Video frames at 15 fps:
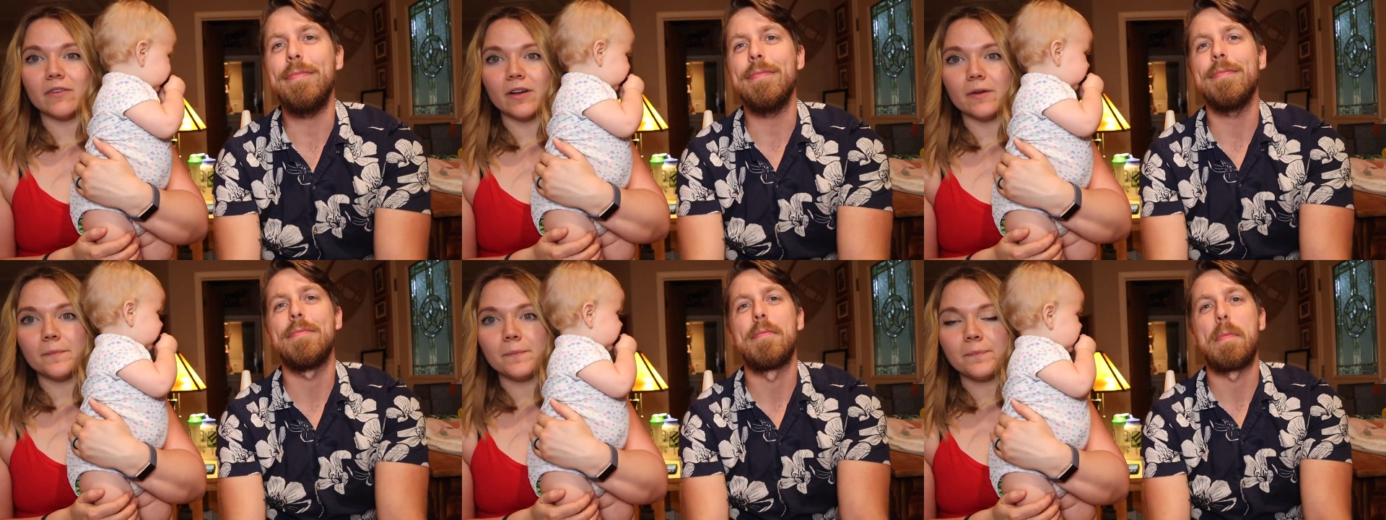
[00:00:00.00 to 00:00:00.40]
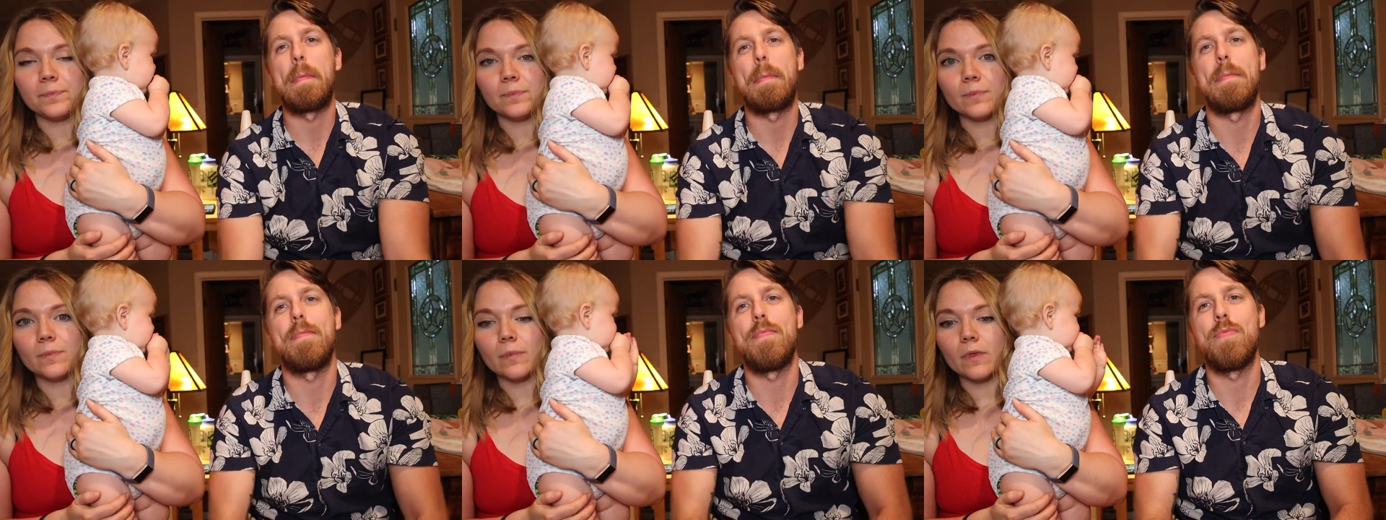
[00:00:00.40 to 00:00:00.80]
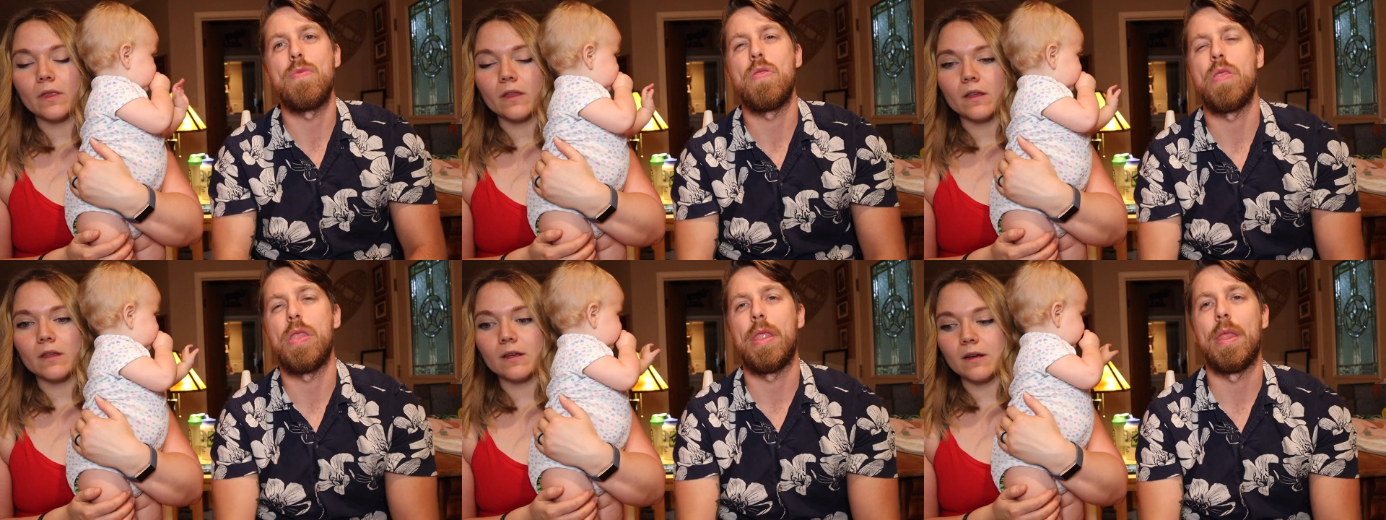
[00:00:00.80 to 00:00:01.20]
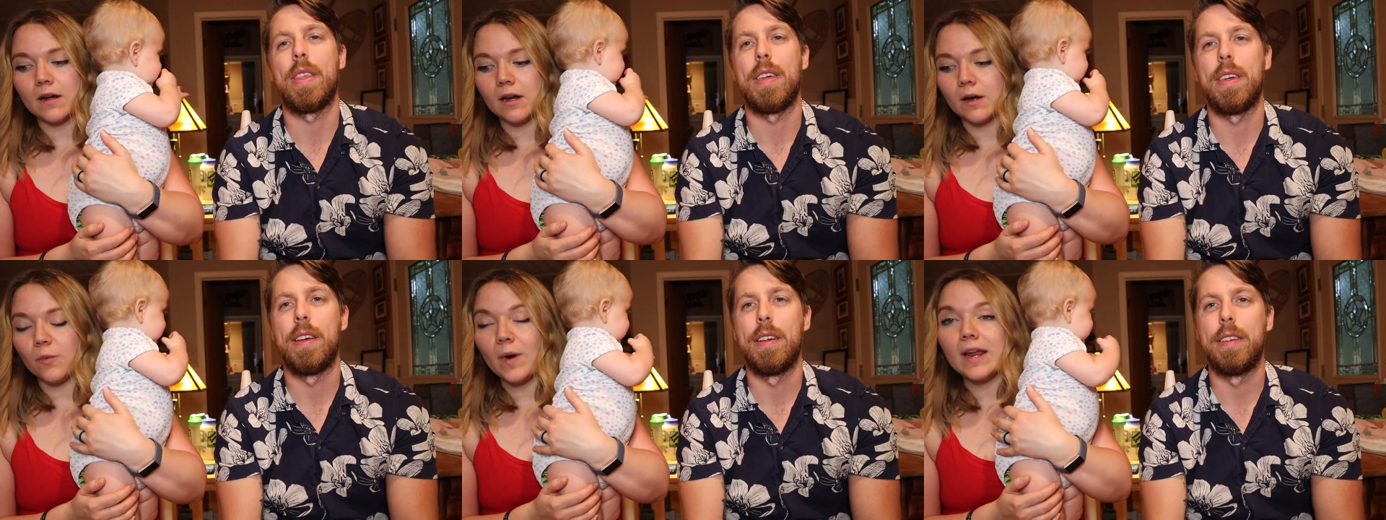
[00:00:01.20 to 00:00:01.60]
Speaker 1: of a
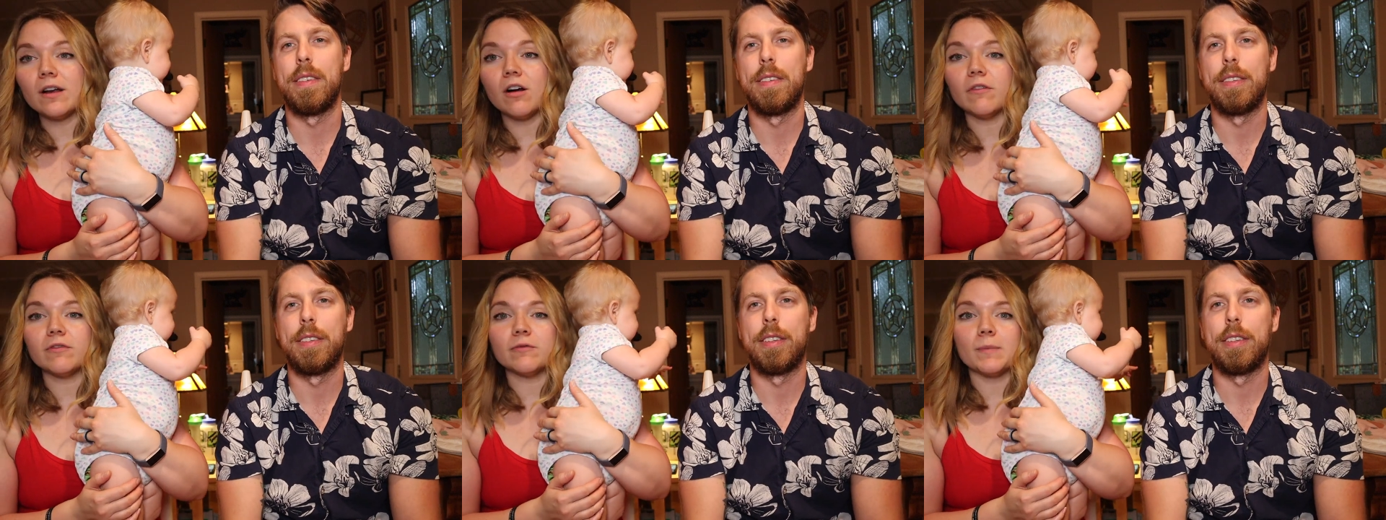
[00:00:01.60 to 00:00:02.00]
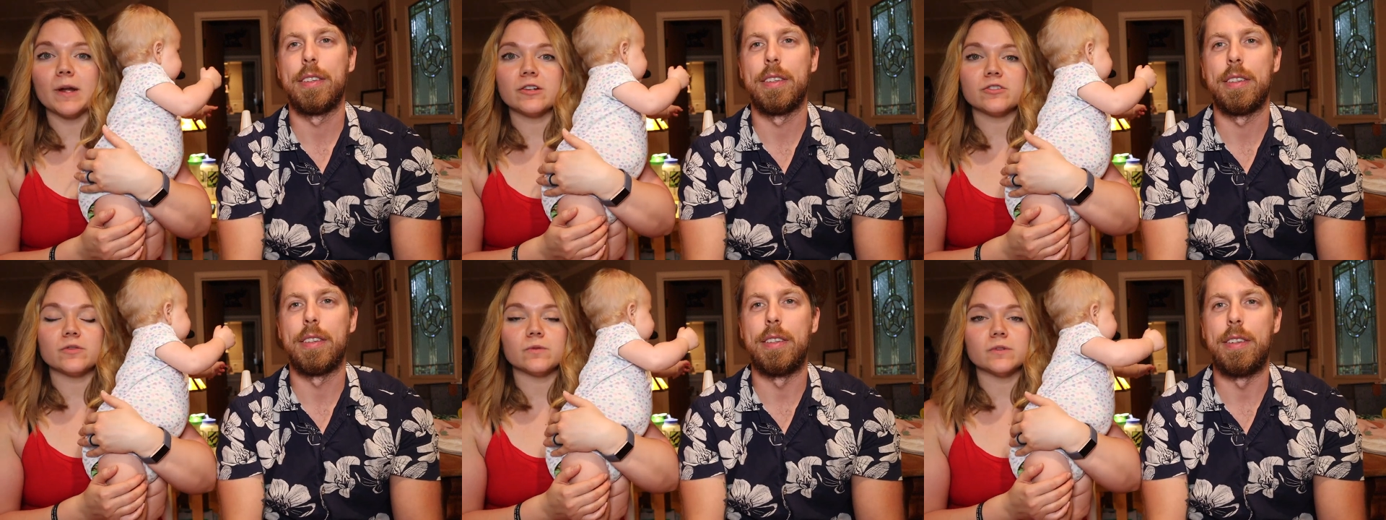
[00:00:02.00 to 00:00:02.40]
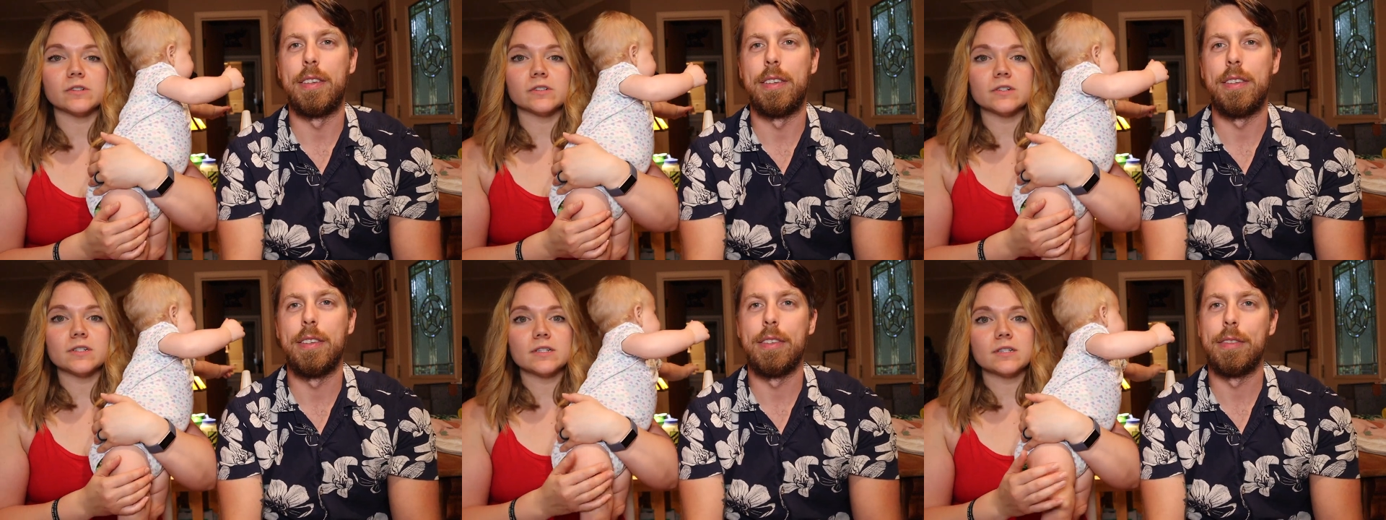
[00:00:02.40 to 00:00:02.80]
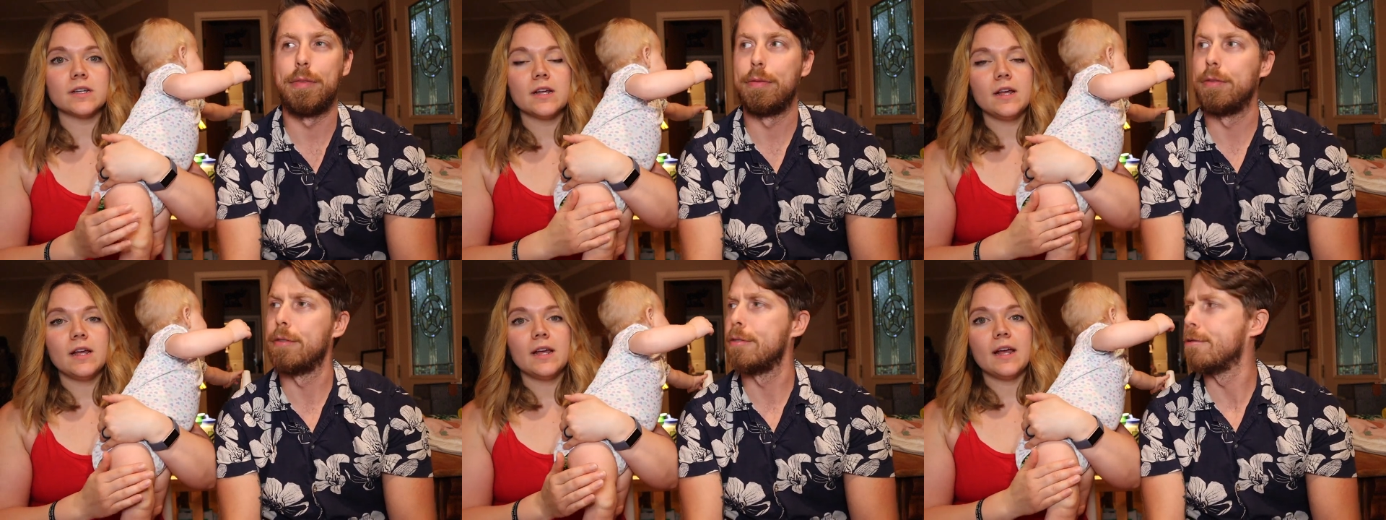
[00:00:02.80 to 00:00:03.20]
uh, weight off of my shoulders
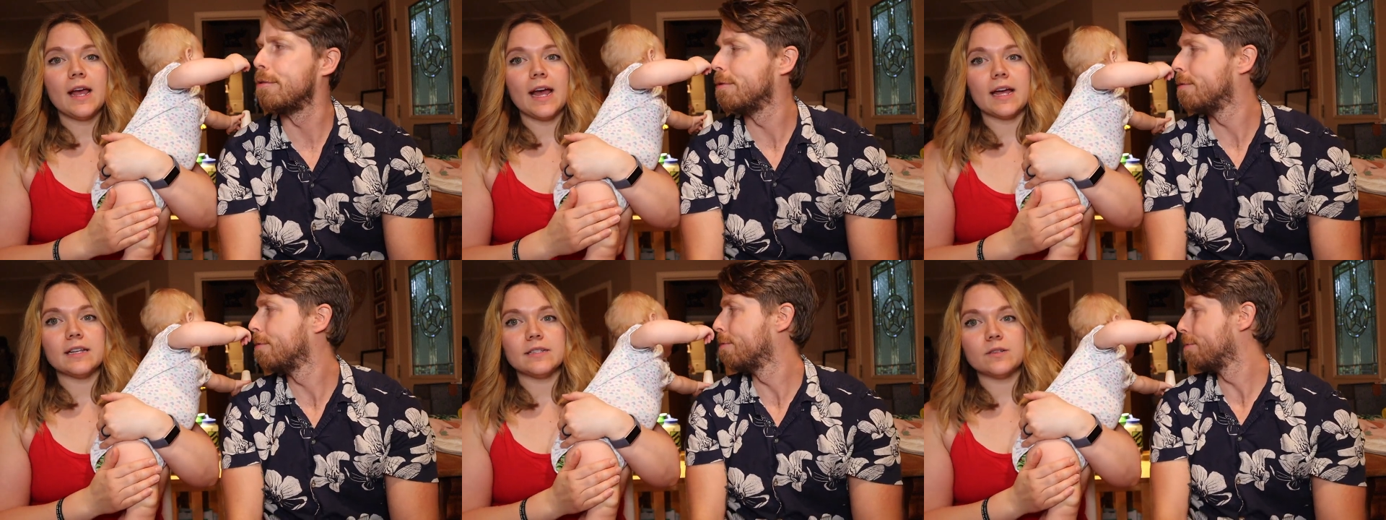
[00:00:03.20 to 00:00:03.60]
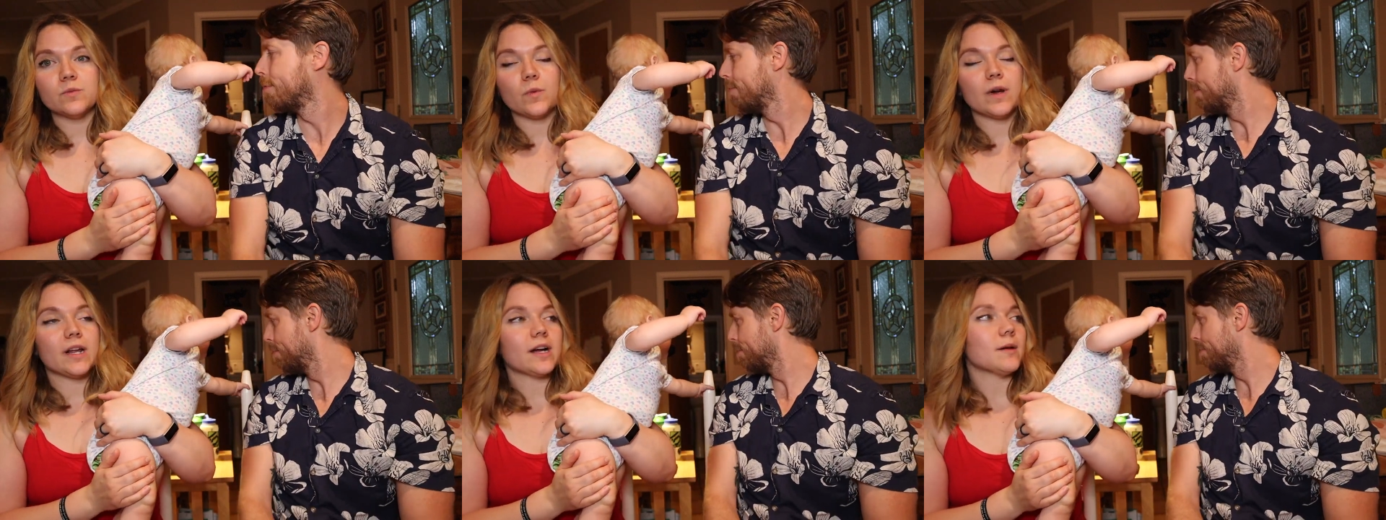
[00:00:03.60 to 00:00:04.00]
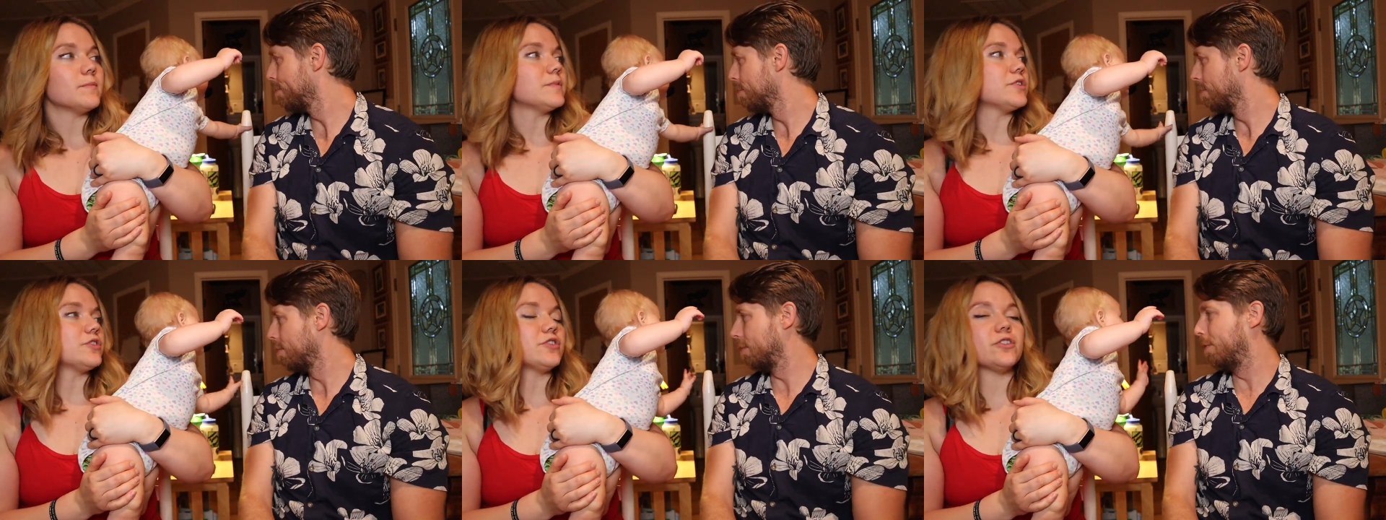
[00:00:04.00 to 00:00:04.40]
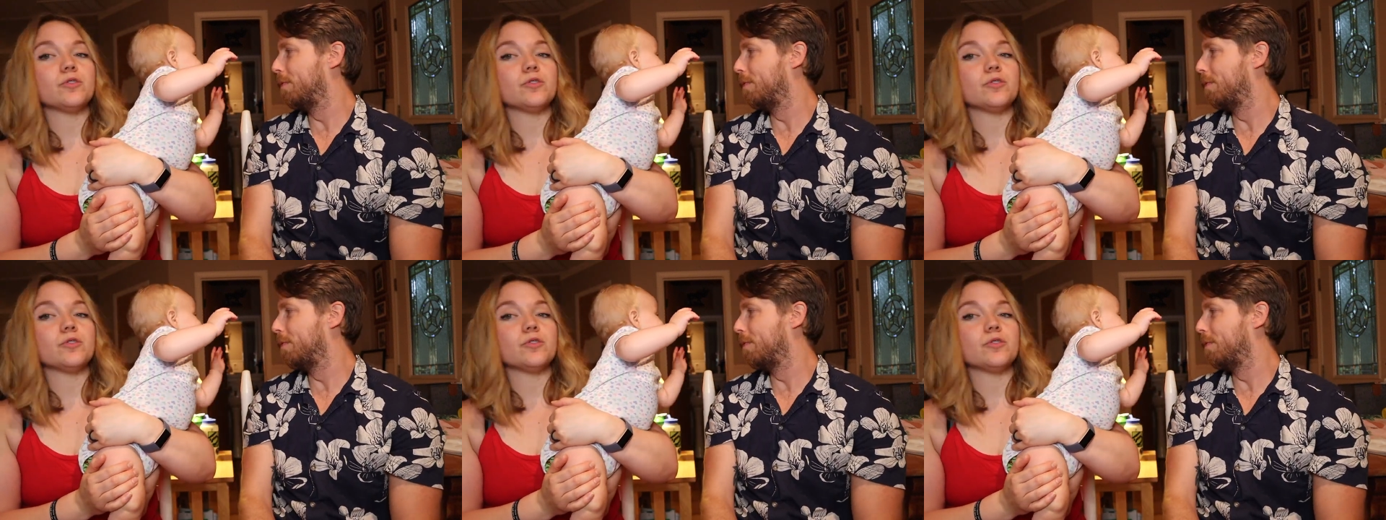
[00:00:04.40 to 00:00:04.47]
as when it comes to